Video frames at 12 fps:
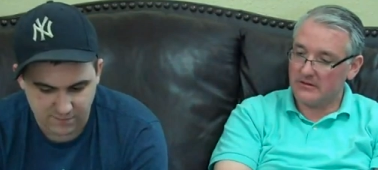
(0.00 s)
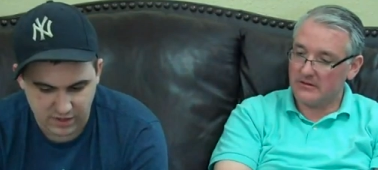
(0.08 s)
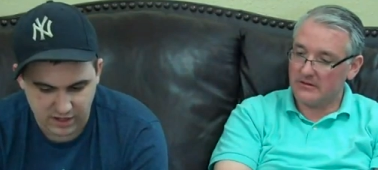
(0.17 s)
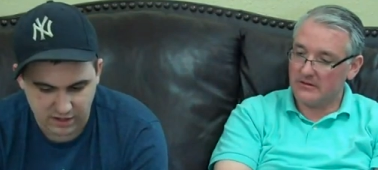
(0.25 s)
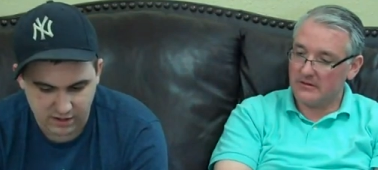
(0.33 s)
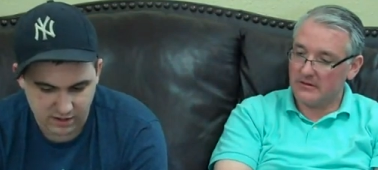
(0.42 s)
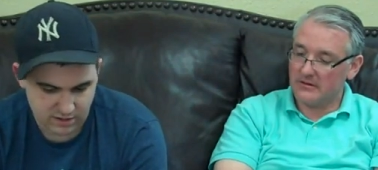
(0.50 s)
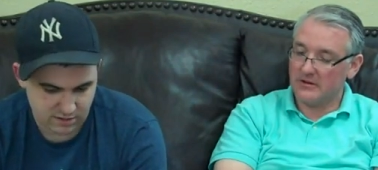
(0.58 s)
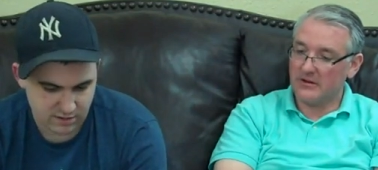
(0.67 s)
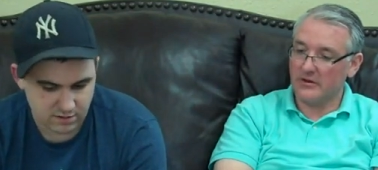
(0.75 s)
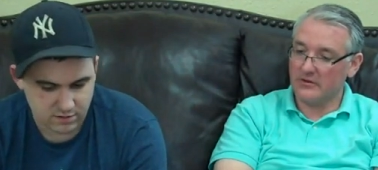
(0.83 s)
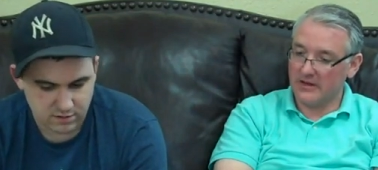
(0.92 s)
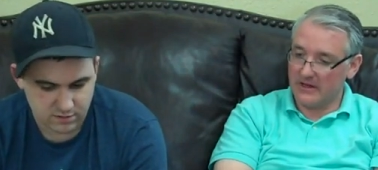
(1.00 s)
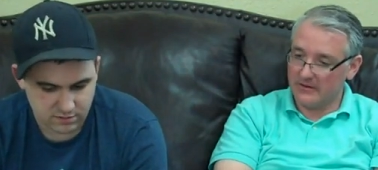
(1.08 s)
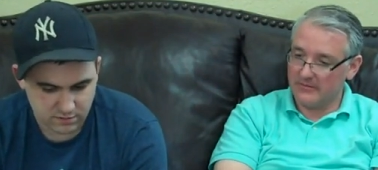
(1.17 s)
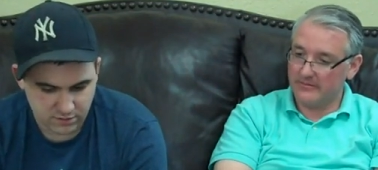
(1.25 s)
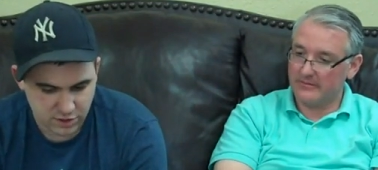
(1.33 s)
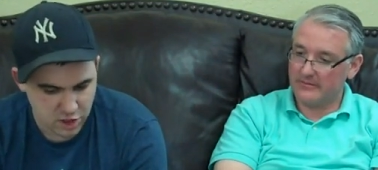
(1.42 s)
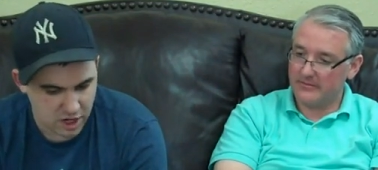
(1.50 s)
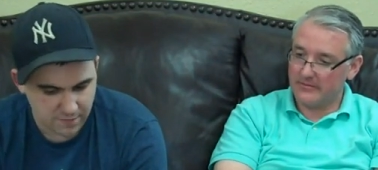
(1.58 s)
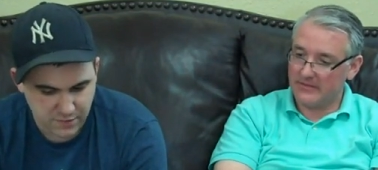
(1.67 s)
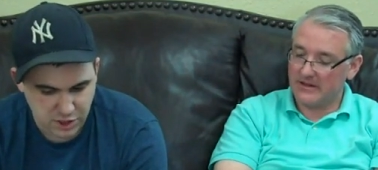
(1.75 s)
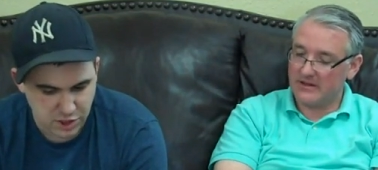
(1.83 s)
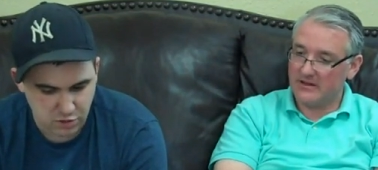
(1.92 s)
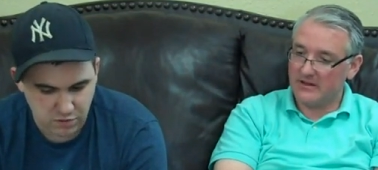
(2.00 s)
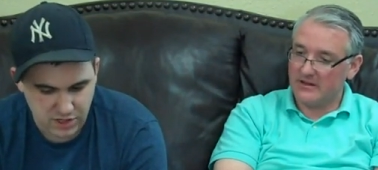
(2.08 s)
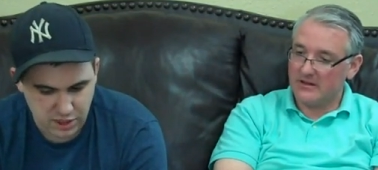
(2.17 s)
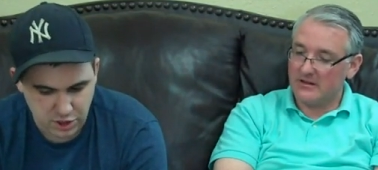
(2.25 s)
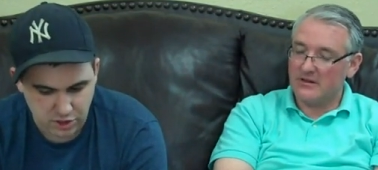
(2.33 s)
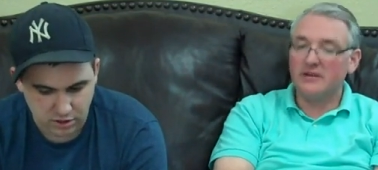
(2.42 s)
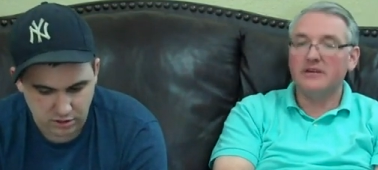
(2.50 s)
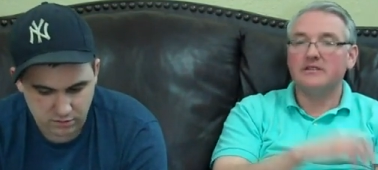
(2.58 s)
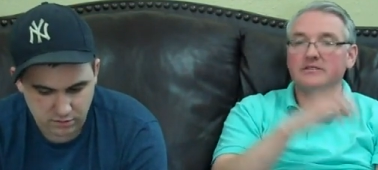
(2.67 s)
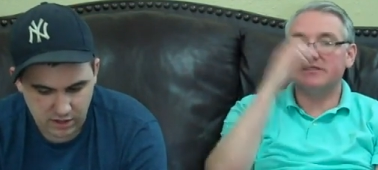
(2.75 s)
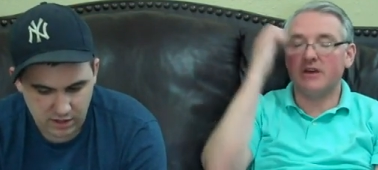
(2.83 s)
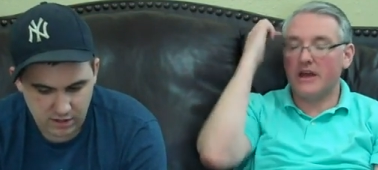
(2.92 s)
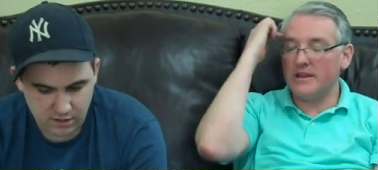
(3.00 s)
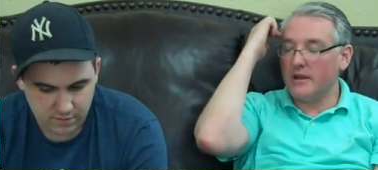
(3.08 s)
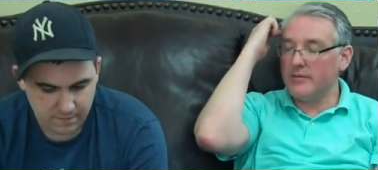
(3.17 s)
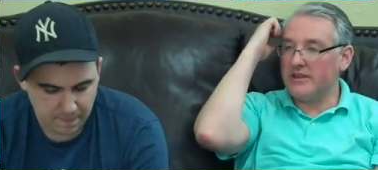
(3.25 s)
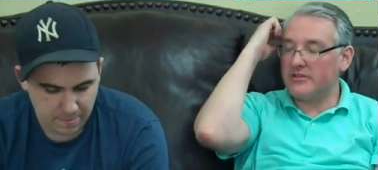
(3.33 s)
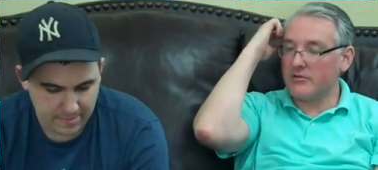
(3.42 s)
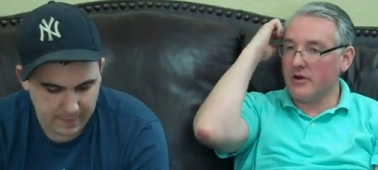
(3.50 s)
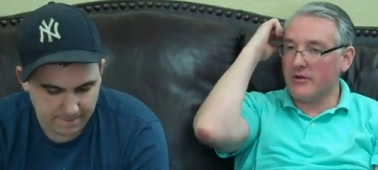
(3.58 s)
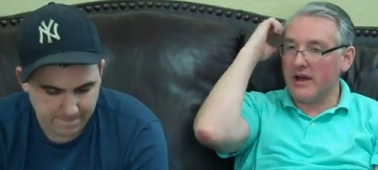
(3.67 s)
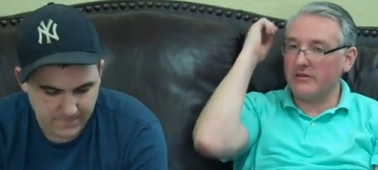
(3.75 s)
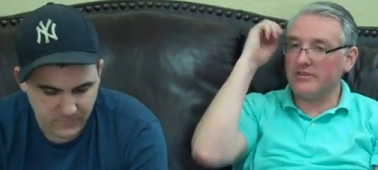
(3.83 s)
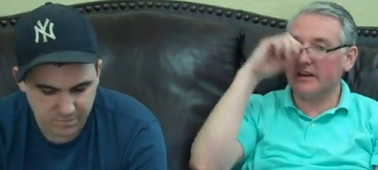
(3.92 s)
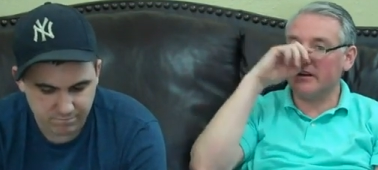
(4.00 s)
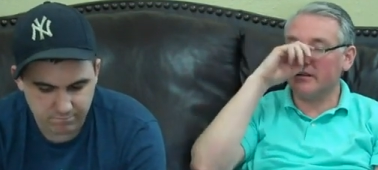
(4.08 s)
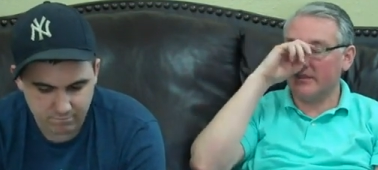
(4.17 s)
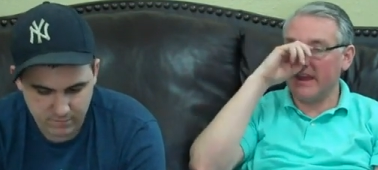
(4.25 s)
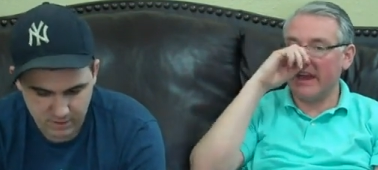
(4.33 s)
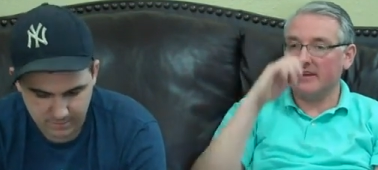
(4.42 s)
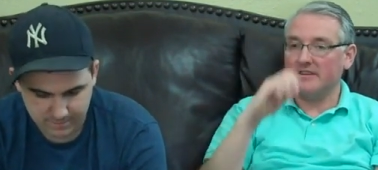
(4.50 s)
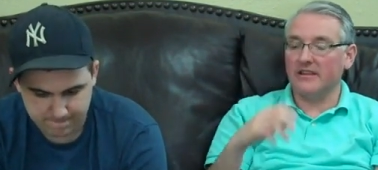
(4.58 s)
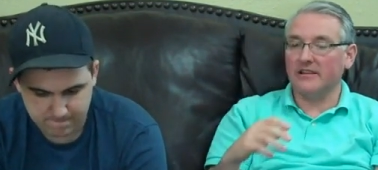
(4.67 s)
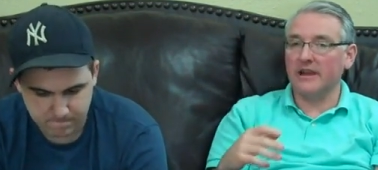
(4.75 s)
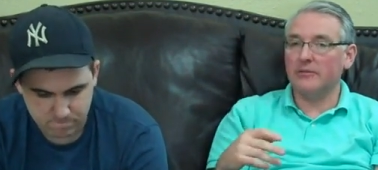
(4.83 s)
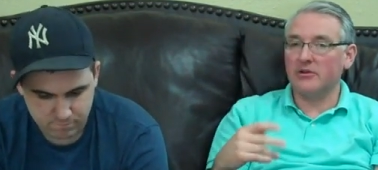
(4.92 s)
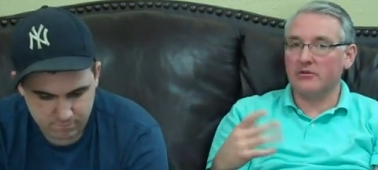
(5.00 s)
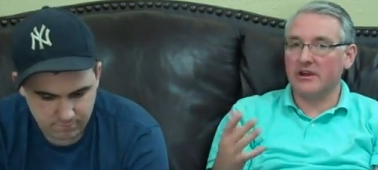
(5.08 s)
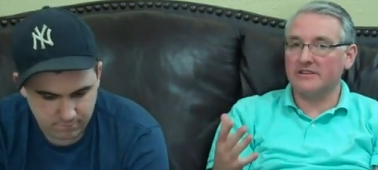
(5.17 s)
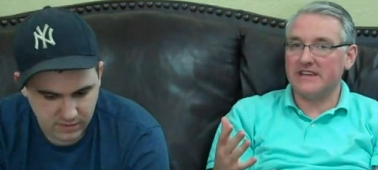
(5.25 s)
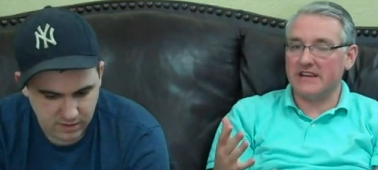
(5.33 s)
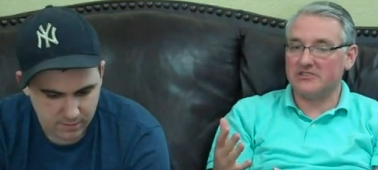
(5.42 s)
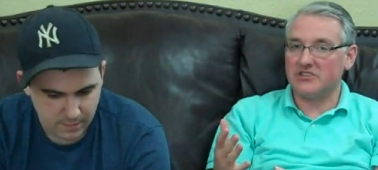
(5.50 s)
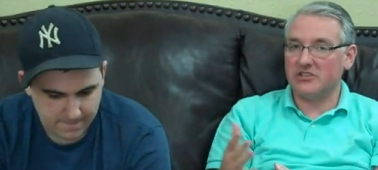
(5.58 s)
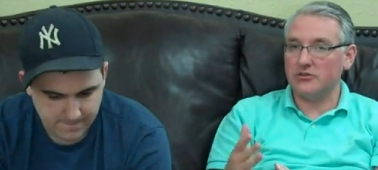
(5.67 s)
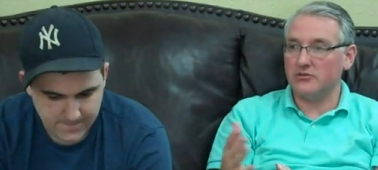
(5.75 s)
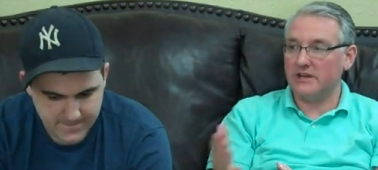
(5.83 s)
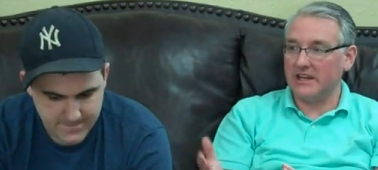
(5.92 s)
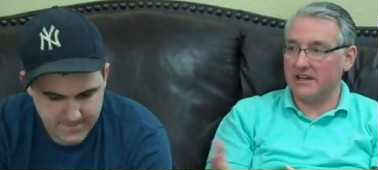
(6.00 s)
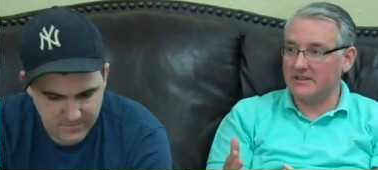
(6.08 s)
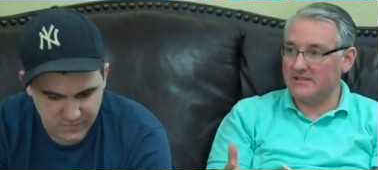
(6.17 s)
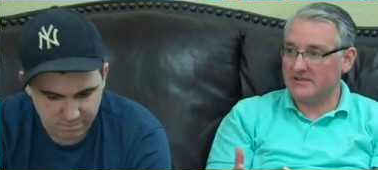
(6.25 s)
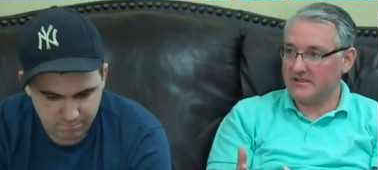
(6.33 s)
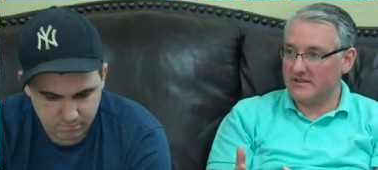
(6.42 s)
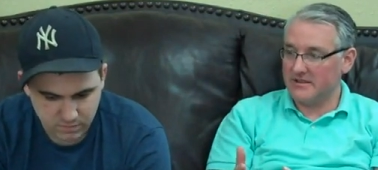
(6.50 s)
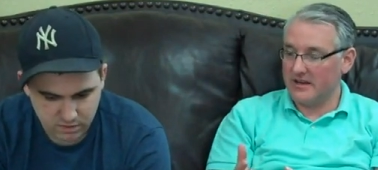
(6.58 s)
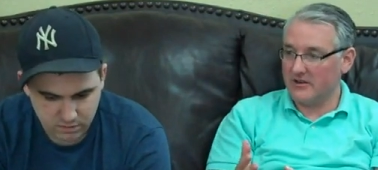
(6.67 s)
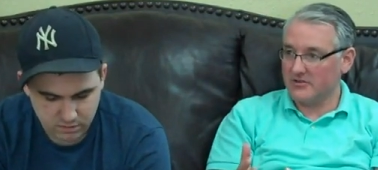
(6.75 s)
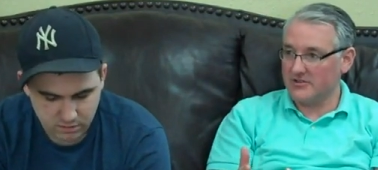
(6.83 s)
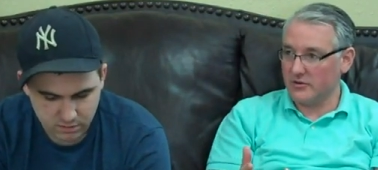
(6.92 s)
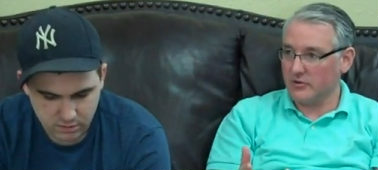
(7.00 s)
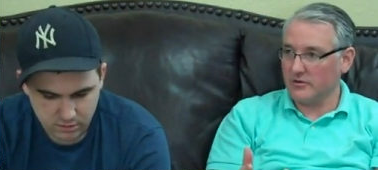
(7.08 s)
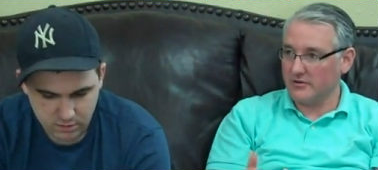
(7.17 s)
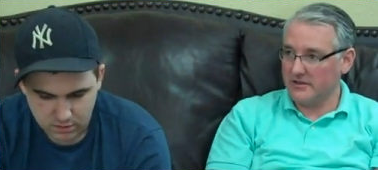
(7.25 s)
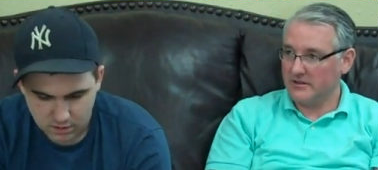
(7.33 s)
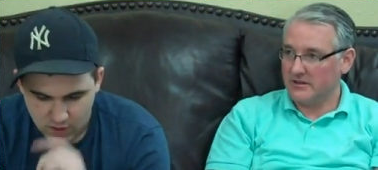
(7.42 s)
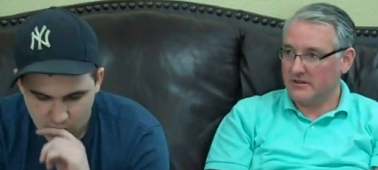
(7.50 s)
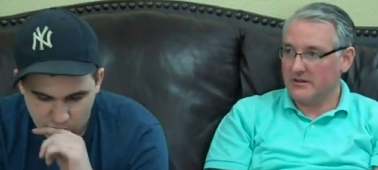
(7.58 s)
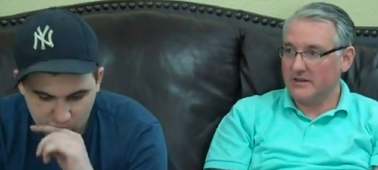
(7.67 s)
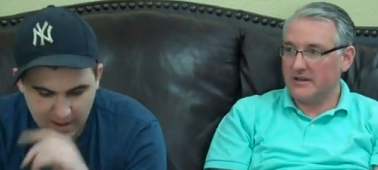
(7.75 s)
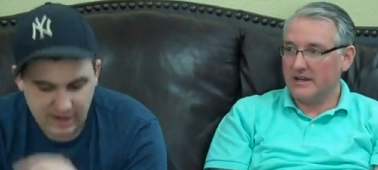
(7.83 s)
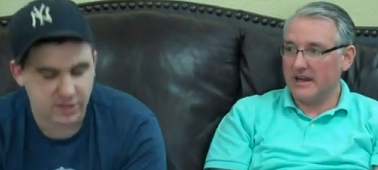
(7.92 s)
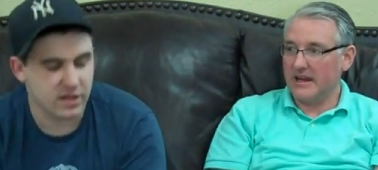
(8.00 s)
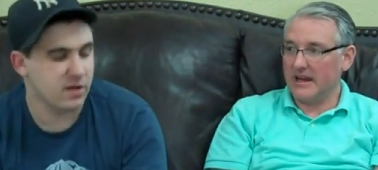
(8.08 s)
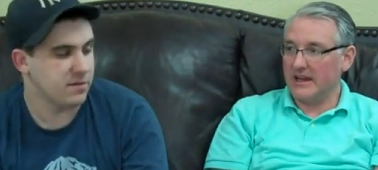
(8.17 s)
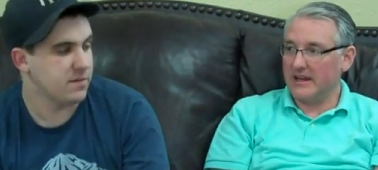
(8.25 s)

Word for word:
Speaker 1: can be okay. up to two additional.
Speaker 2: So, and let me throw out there that the Leman Russ has two kits that are sold.
Speaker 1: Actually,